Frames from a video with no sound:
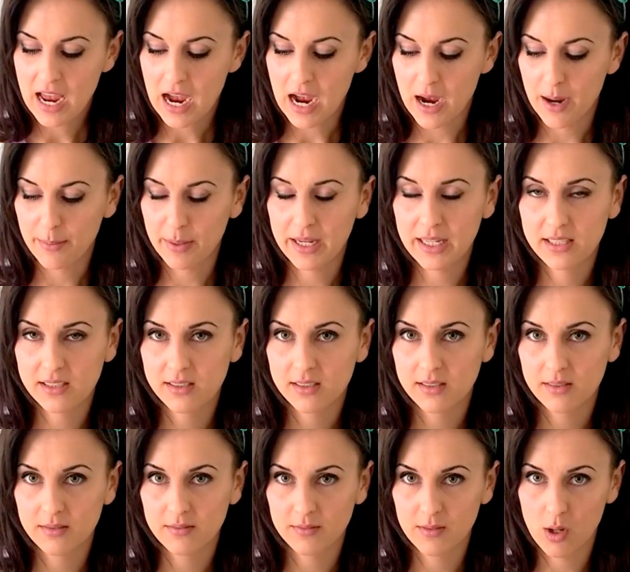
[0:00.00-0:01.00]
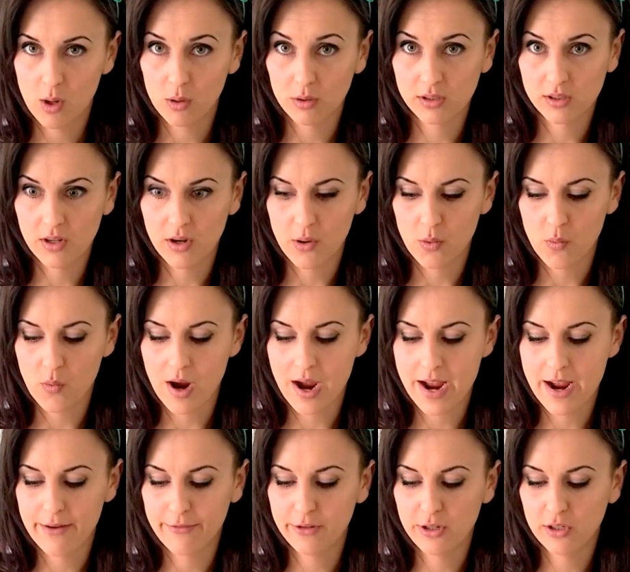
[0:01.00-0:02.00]
Hence also
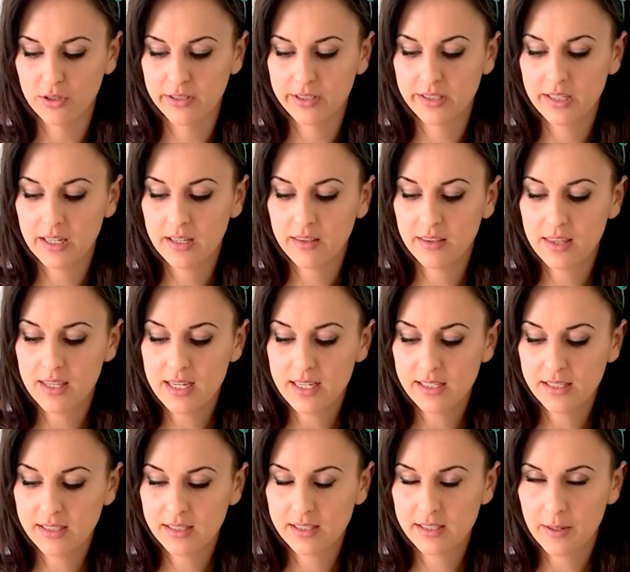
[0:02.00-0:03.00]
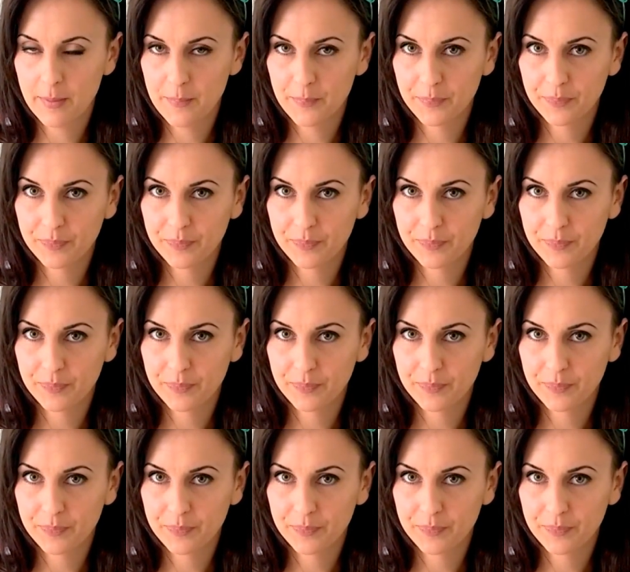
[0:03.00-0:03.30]
why I've used this